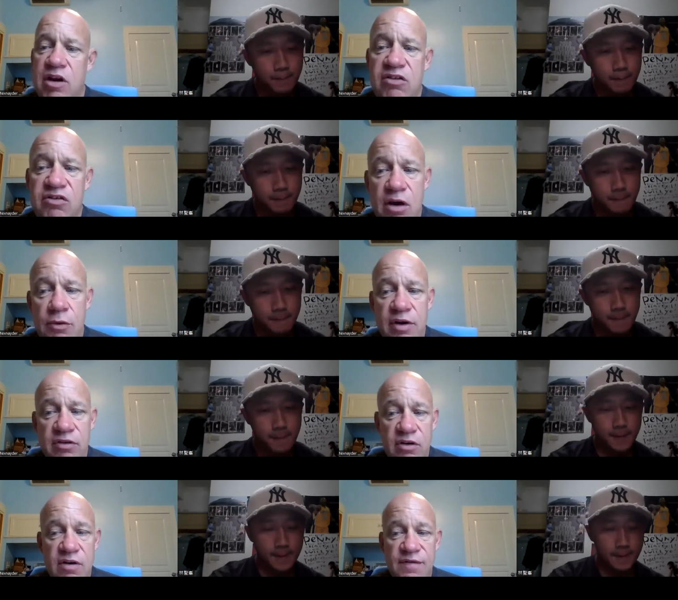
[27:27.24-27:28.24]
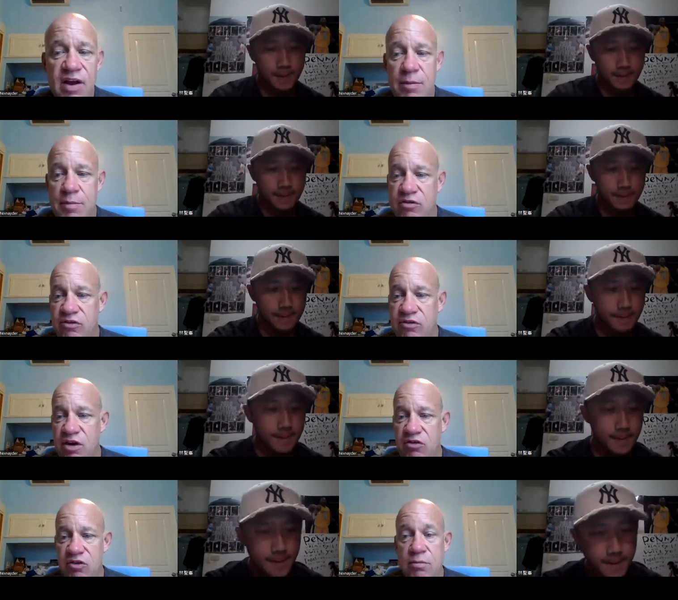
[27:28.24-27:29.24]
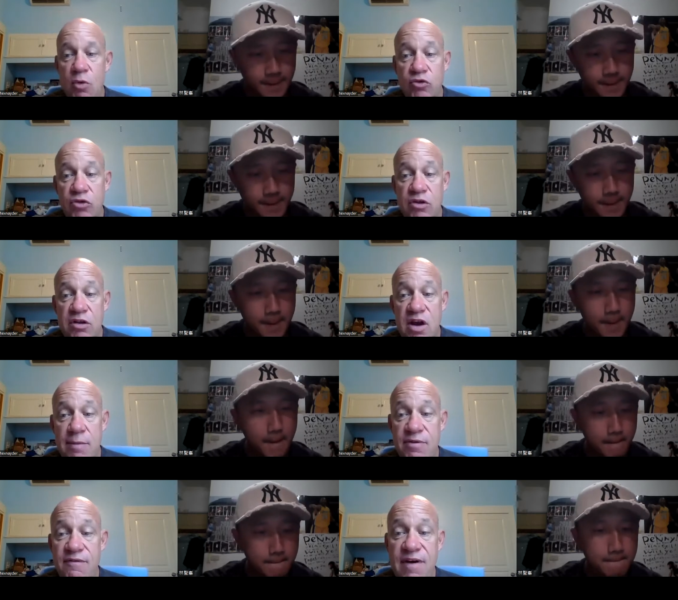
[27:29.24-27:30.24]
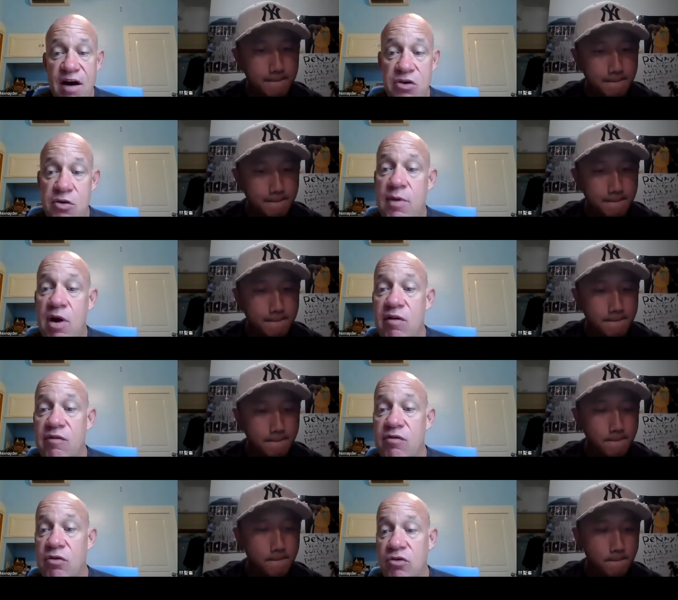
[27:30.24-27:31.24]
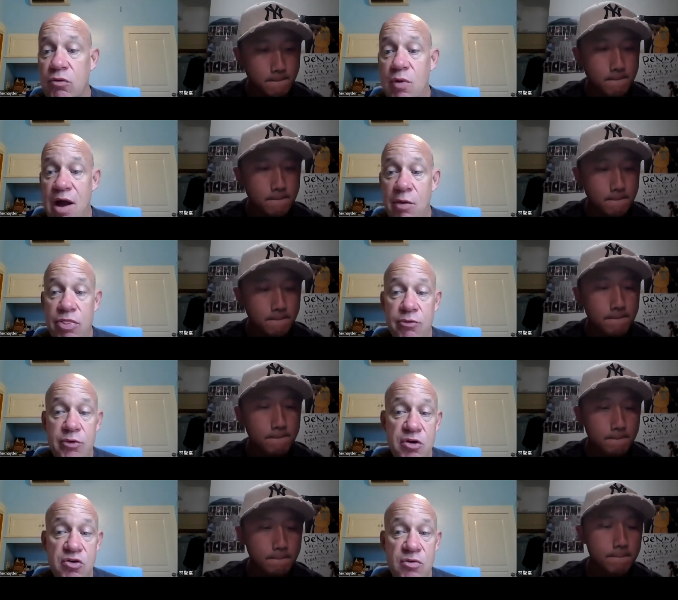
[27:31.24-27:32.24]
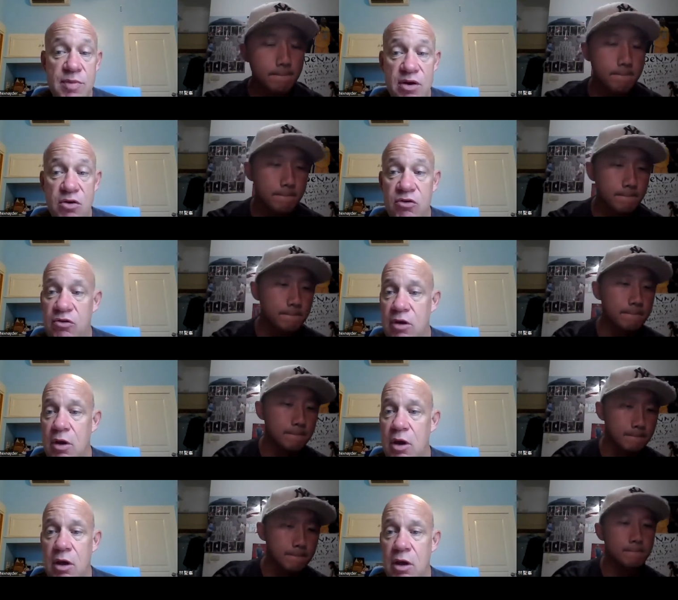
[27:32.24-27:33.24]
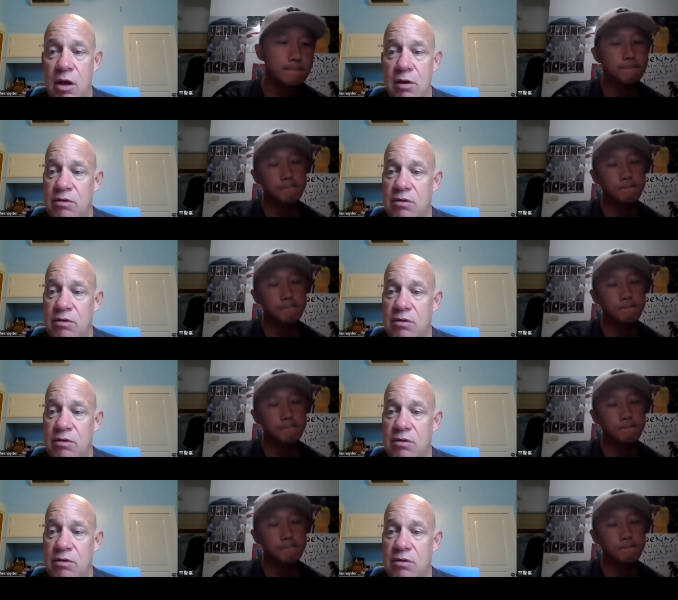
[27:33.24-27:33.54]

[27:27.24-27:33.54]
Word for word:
Speaker 1: acceleration development session, most of the time the volume hovers around 300 meters. Uh,